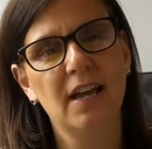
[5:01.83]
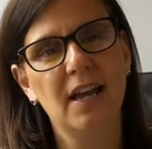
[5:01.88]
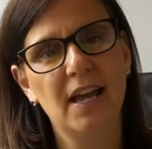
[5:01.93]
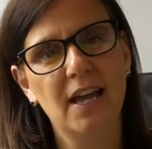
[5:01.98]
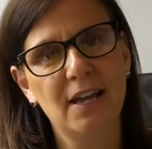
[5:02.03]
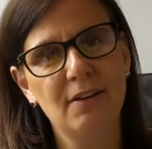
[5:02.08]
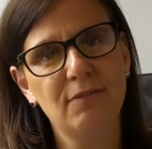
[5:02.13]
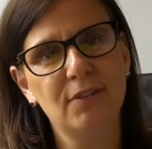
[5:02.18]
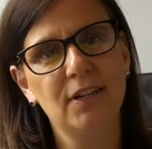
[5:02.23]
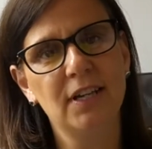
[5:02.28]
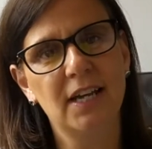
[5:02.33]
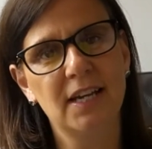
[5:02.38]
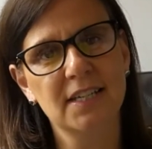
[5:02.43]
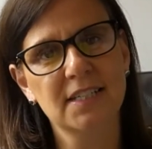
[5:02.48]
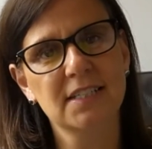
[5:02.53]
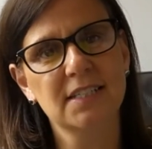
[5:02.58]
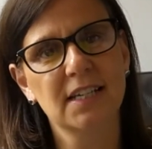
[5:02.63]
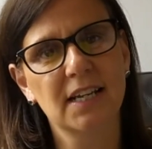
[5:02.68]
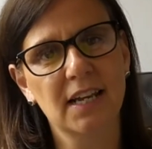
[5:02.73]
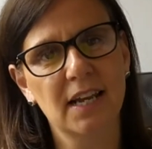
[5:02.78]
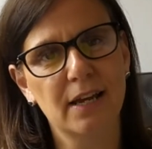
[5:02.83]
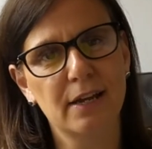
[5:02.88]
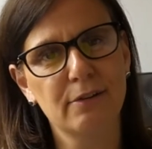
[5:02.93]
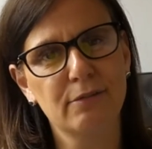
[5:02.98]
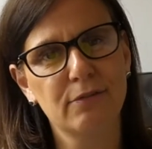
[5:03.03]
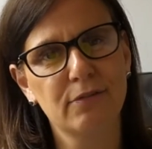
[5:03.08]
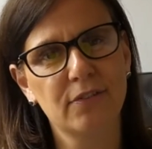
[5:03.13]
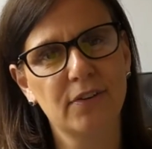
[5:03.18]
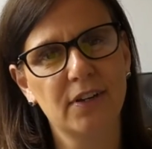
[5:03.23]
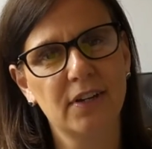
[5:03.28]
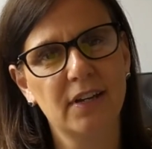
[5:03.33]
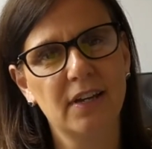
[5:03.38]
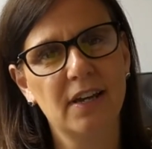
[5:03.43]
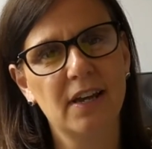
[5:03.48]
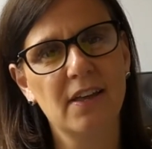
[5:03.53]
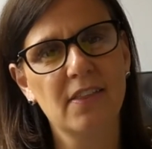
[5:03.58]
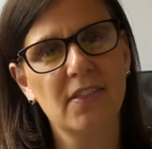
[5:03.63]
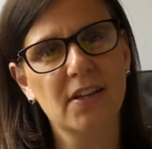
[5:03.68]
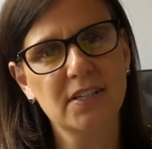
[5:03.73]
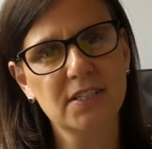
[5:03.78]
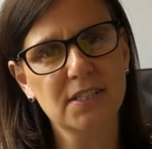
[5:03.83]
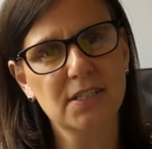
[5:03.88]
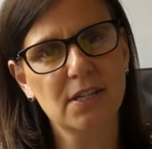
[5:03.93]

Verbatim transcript: everlasting life. That's